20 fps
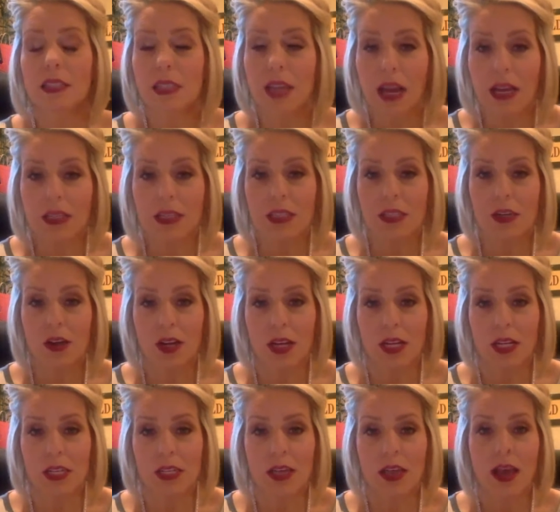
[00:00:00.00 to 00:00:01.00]
dust on
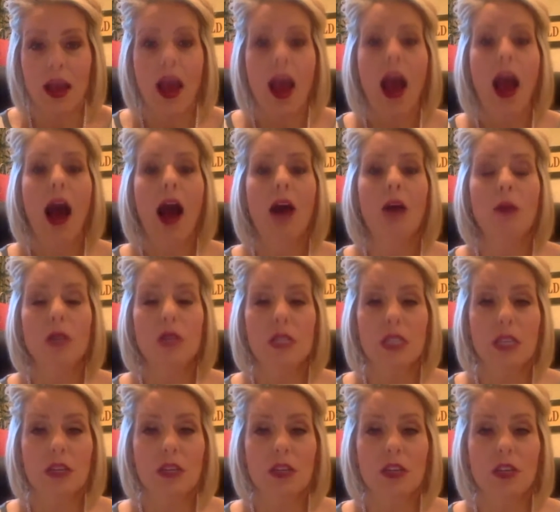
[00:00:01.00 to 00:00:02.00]
it. I want to tell